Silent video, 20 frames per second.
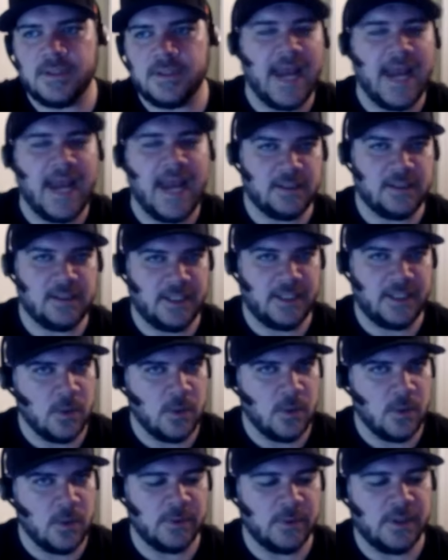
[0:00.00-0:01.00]
technically
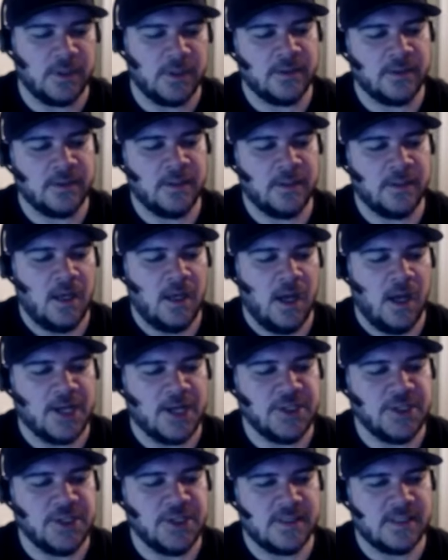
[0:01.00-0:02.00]
worked with. I
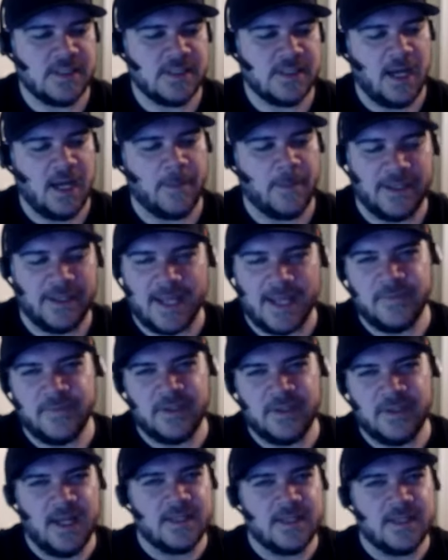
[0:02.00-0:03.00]
shouldn't say. I mean, Night
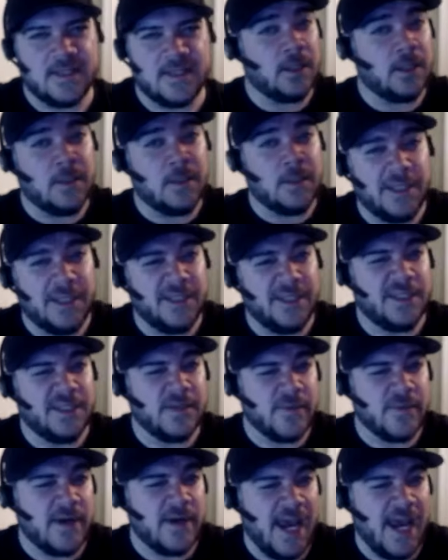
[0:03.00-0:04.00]
Living Dead's a completely
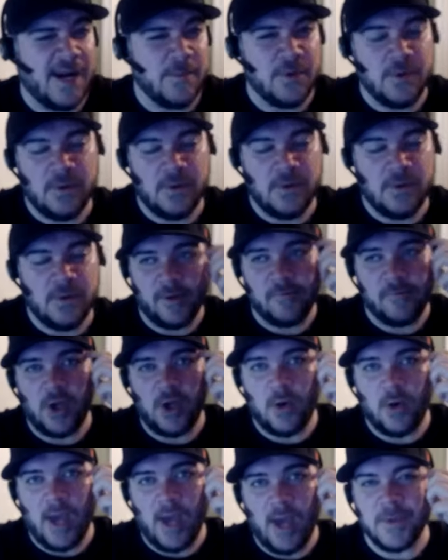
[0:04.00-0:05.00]
different animal. I don't even
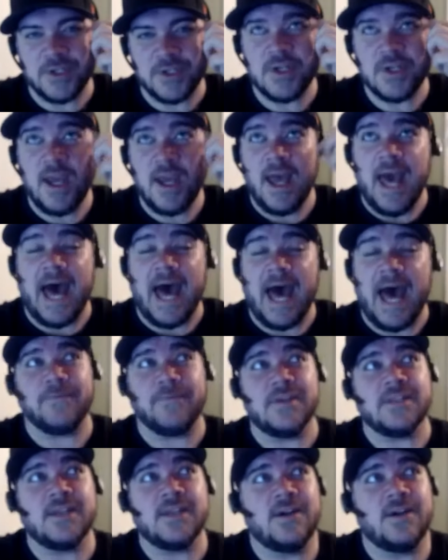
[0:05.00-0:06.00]
know how much. I'd
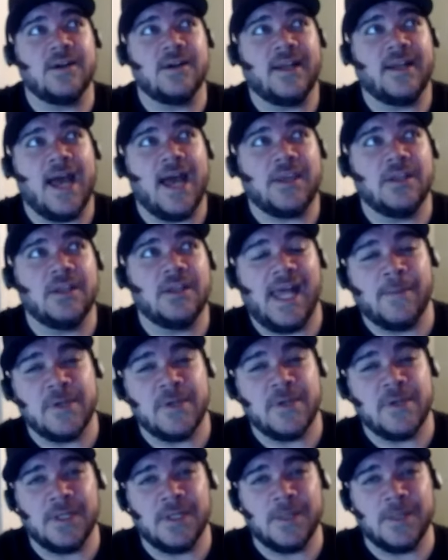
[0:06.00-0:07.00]
have to sit here and calculate how
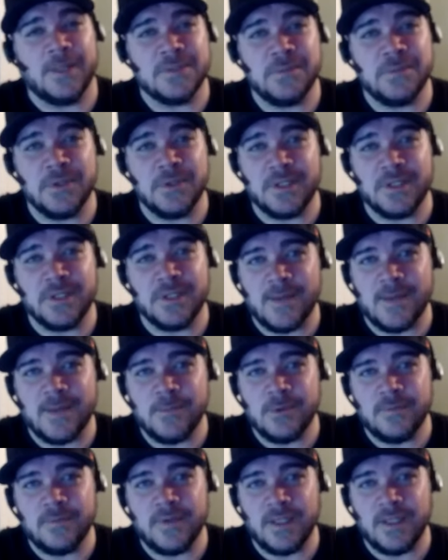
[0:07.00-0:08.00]
much money was put into
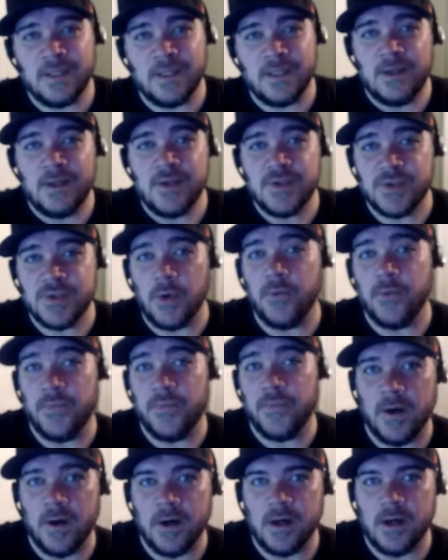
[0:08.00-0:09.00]
that movie so
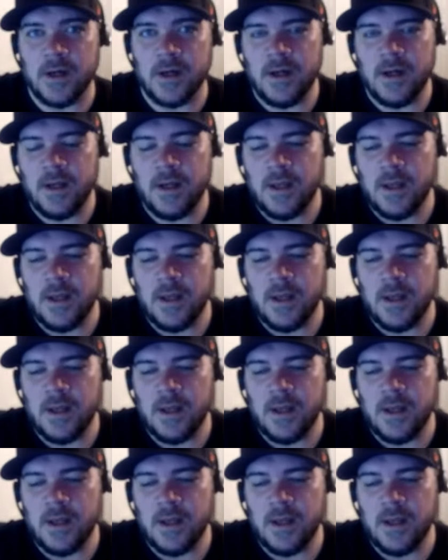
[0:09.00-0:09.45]
far.